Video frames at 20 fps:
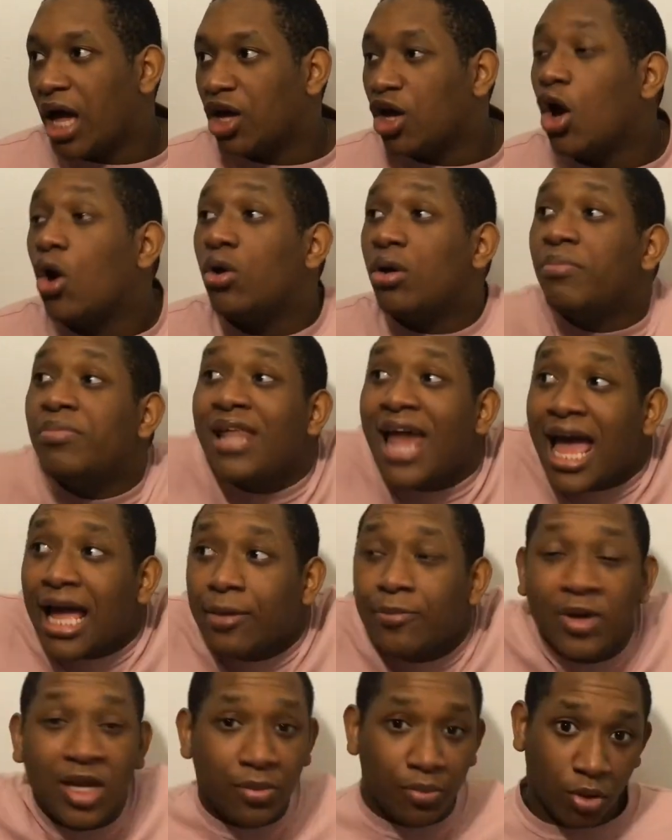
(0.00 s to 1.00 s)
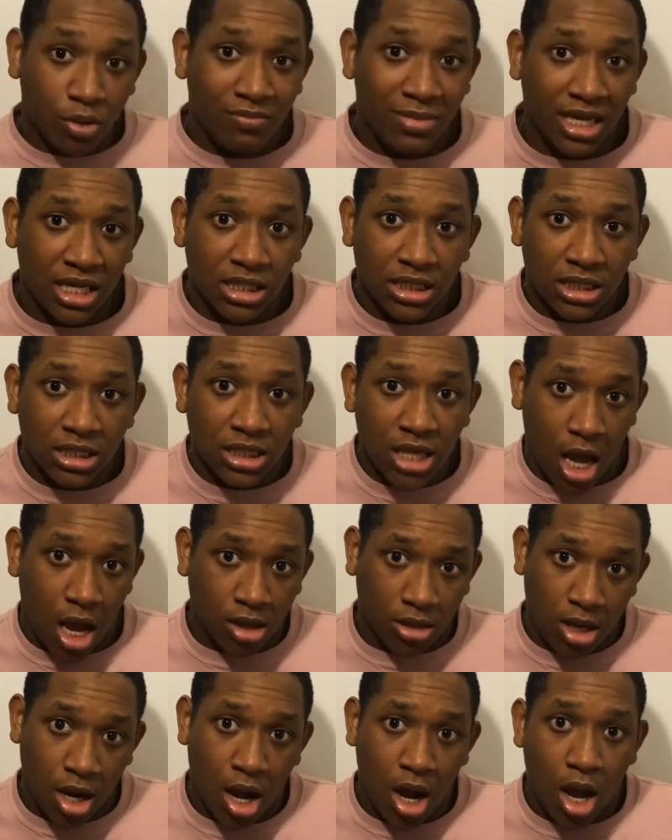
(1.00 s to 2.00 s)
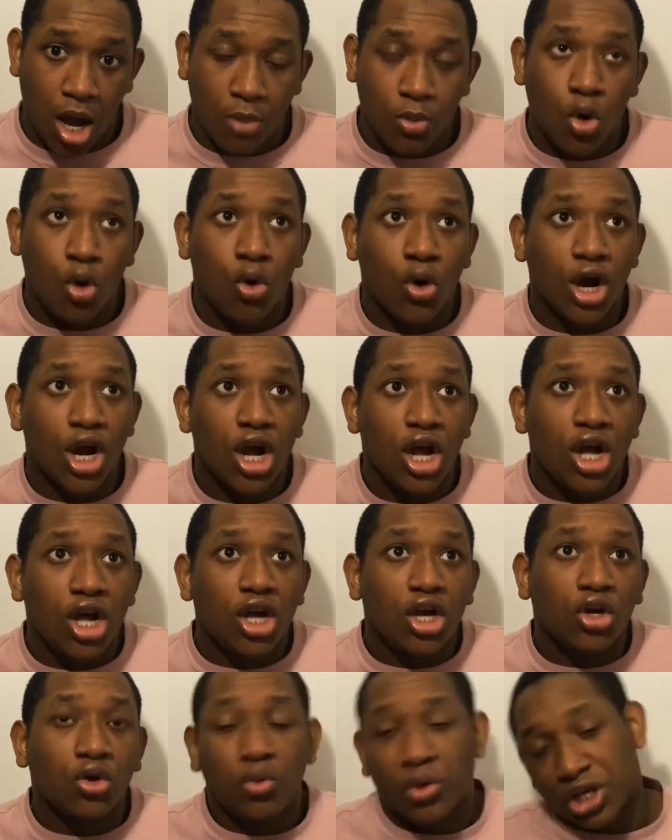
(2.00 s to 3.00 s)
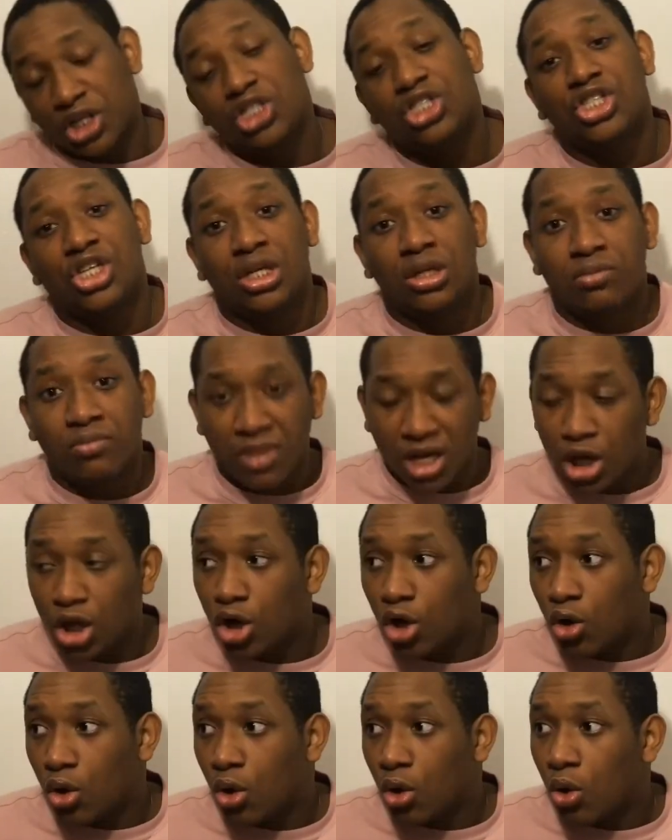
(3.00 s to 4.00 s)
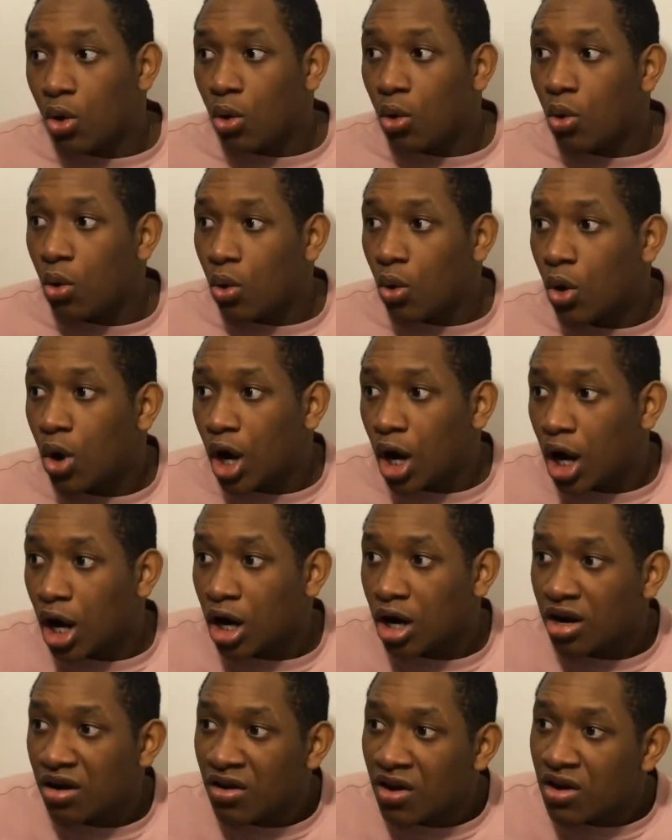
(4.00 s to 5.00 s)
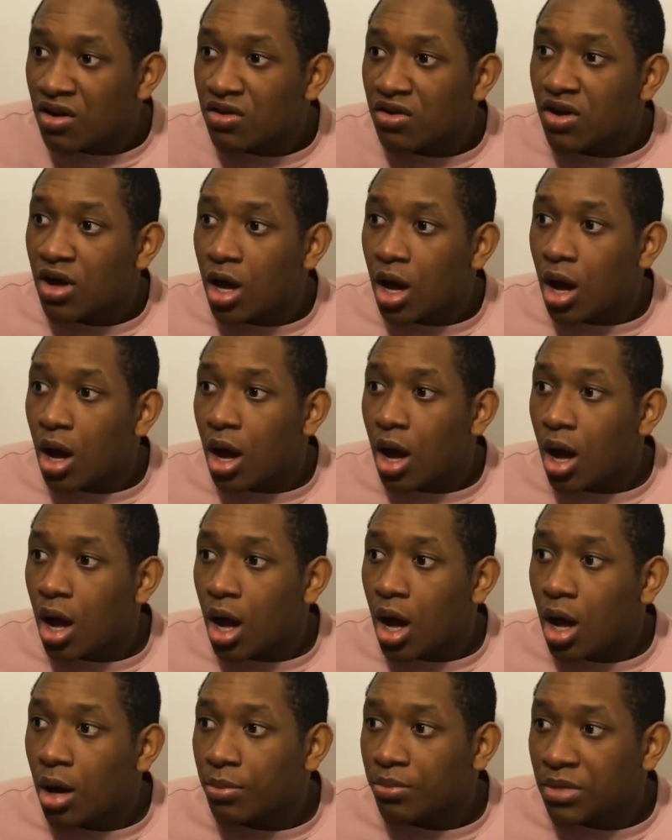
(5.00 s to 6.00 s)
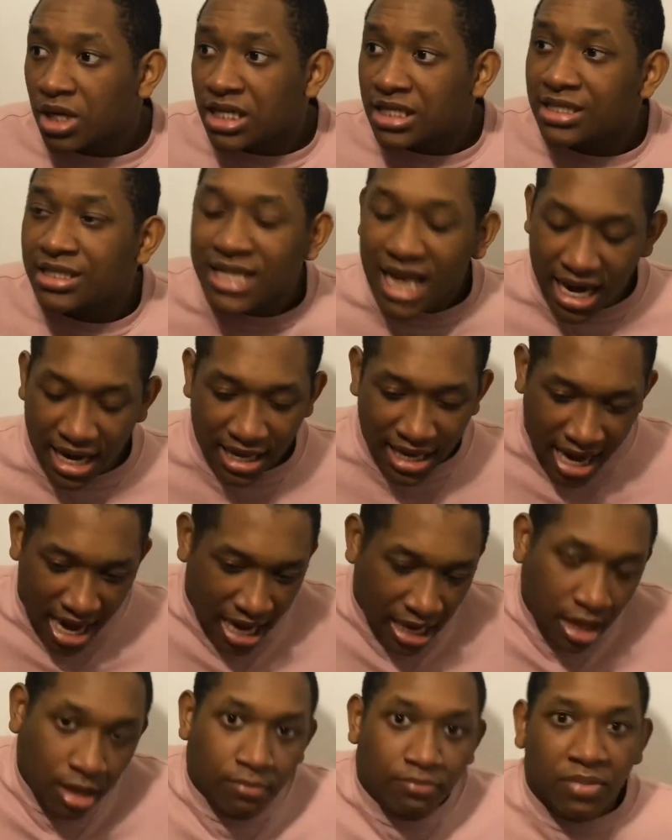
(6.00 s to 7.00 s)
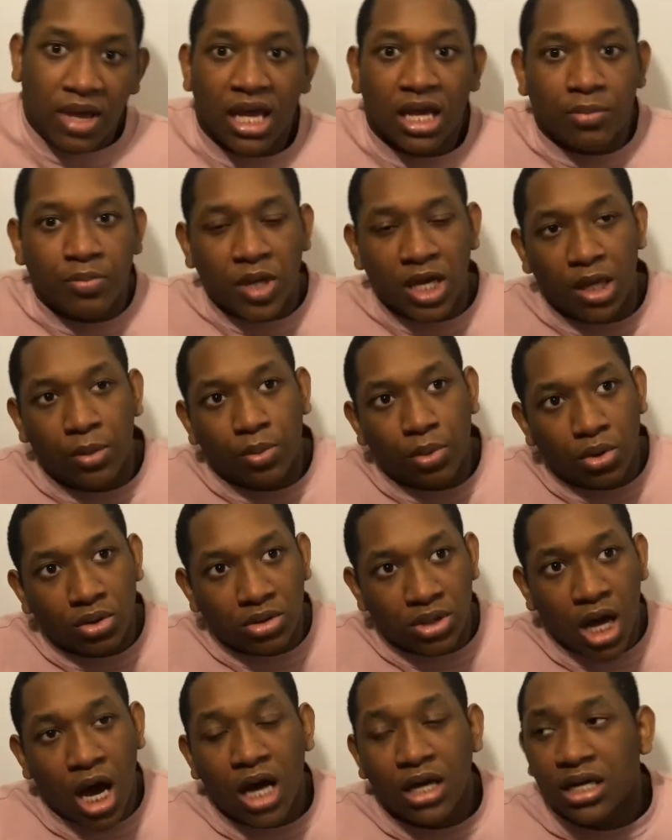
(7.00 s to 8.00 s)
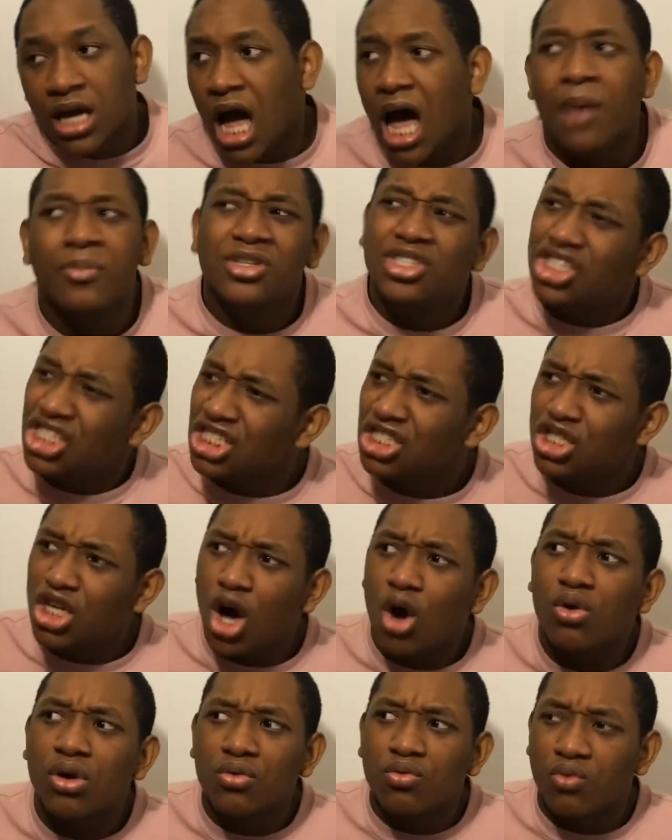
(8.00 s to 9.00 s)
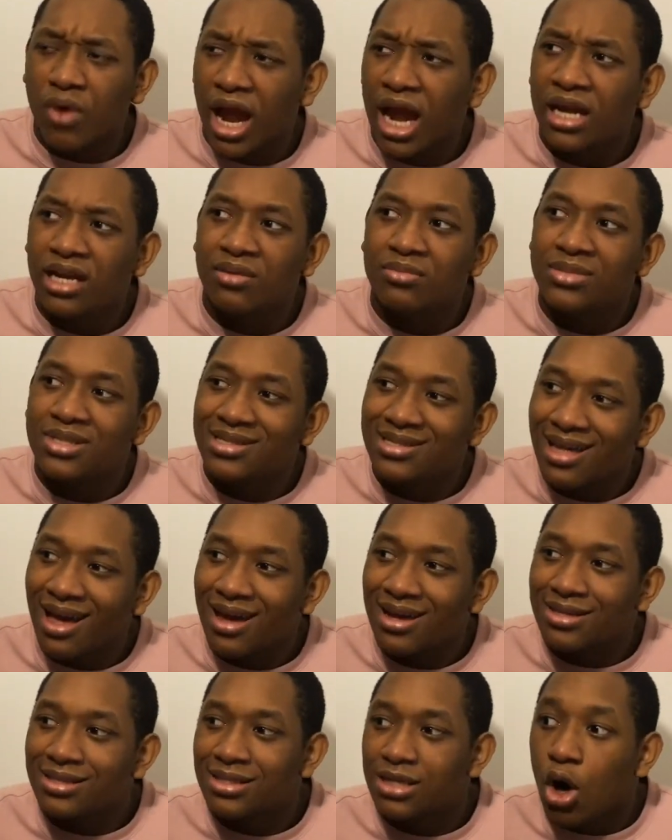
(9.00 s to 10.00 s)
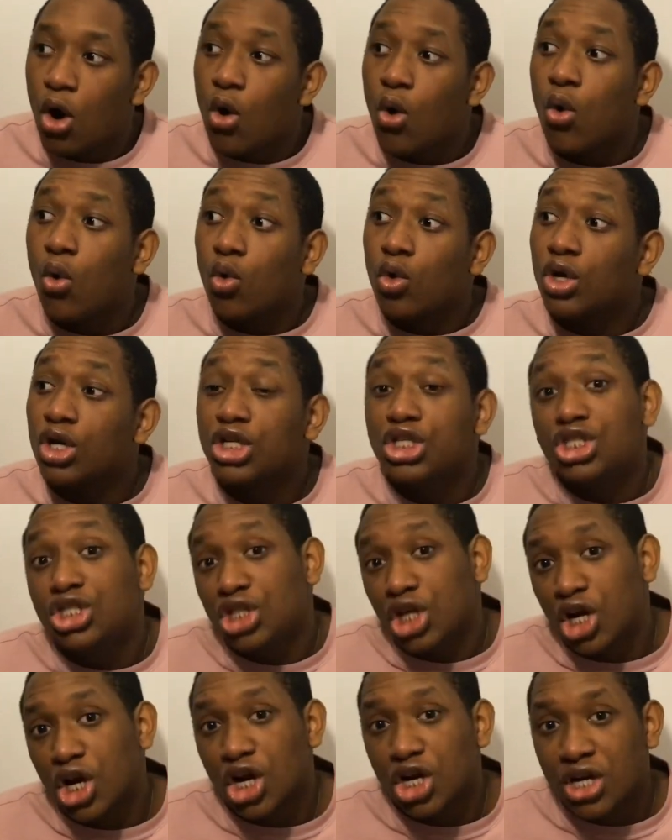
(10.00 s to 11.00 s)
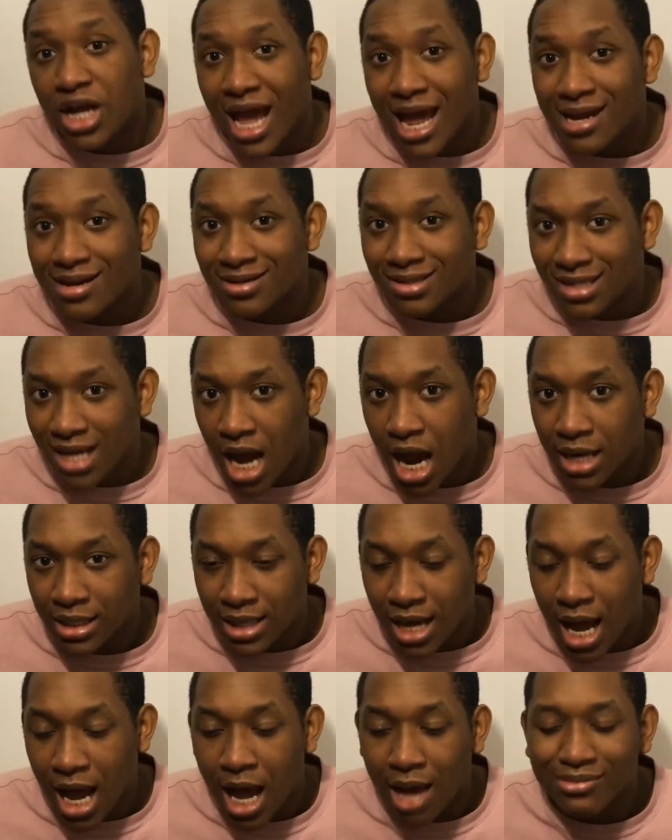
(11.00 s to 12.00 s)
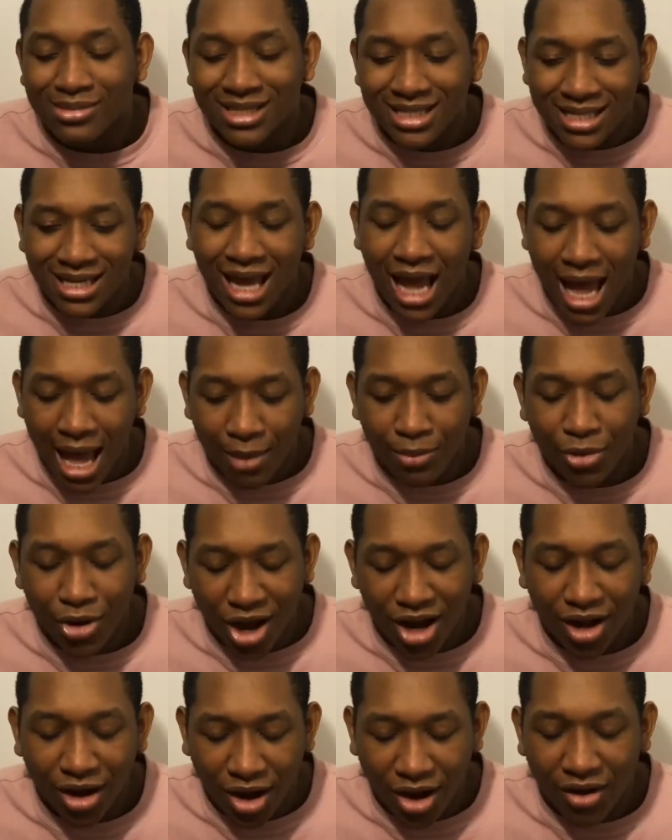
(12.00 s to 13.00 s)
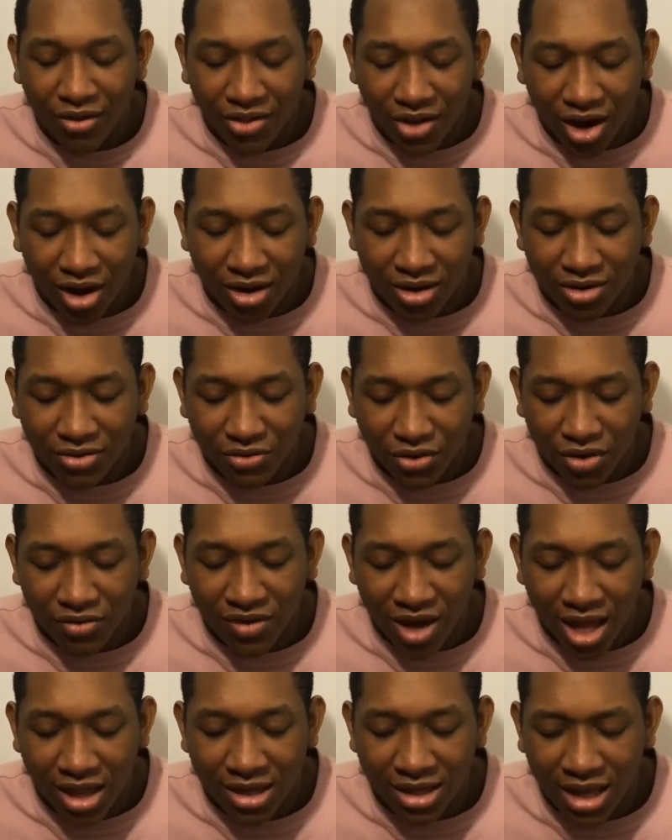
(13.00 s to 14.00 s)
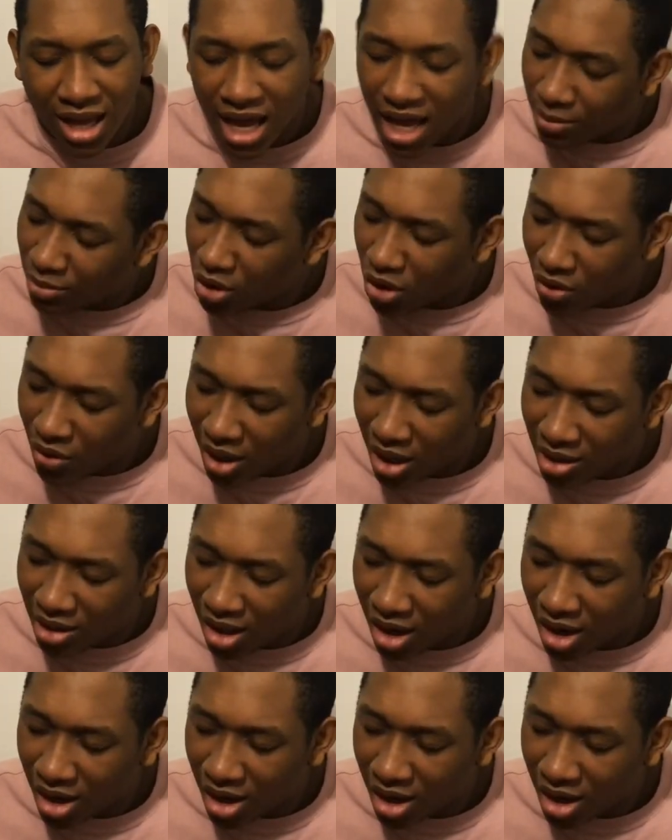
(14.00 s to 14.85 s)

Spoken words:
Go to blackpeoplemeet.com or Christian Mingle or dedicatedbigpeople.com. Just go to random sites or to sugardaddy.com. See, I'm gonna go there for Valentine.